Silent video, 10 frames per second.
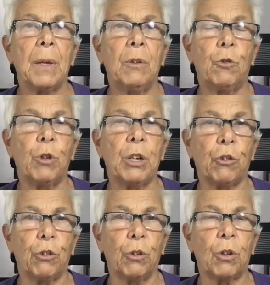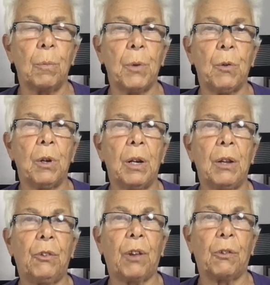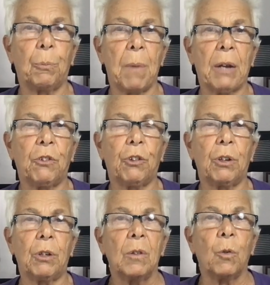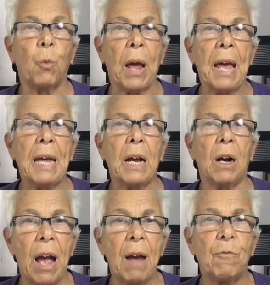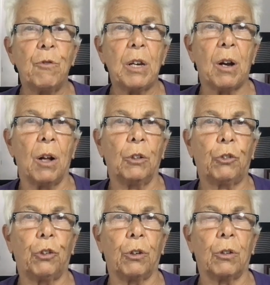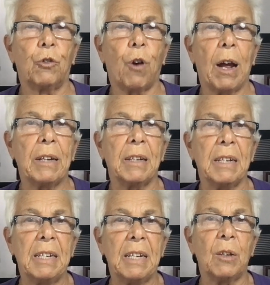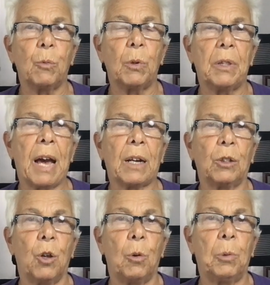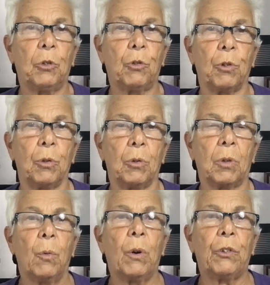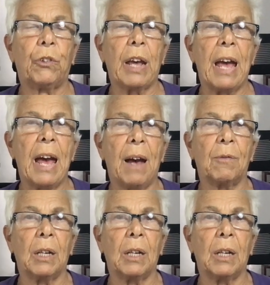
In traditional communities, as mentioned, the way every culture tried to deal with that global truth was to have